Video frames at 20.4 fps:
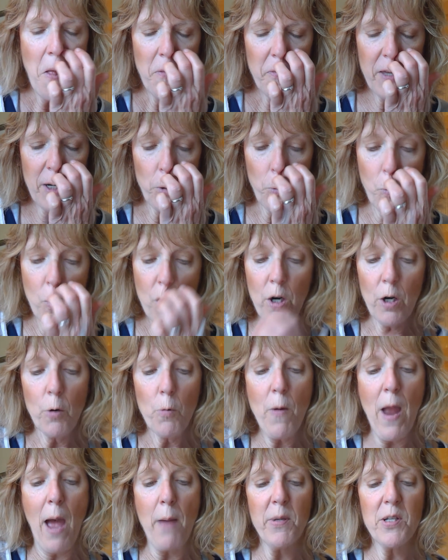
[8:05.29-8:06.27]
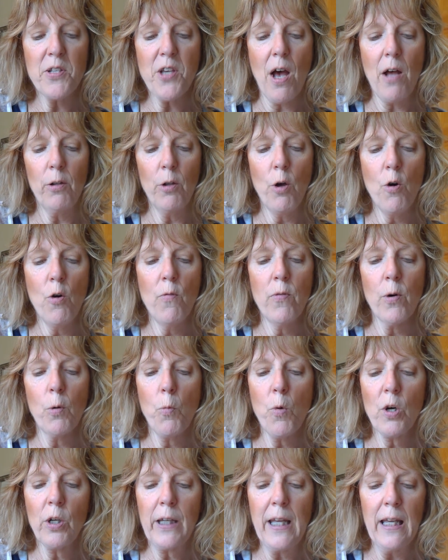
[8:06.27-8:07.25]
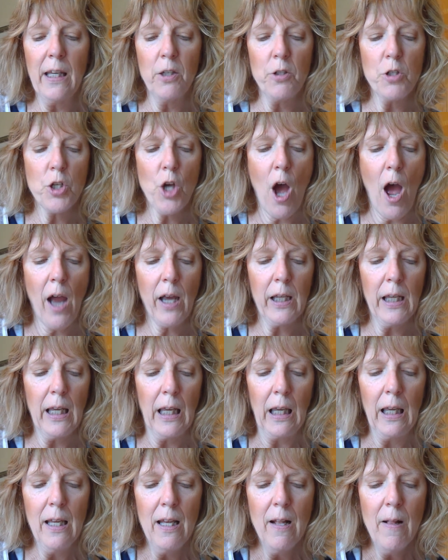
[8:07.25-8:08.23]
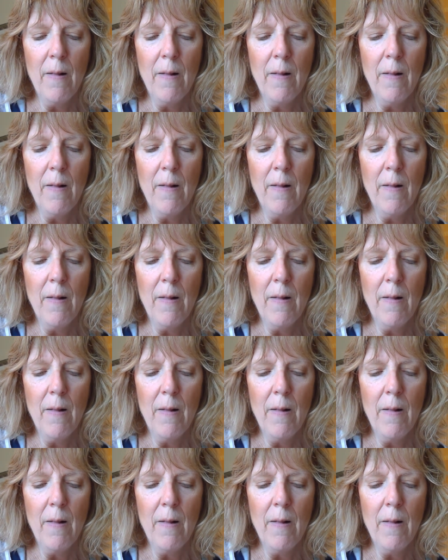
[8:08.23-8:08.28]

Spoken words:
There were rabbits all over, working and talking.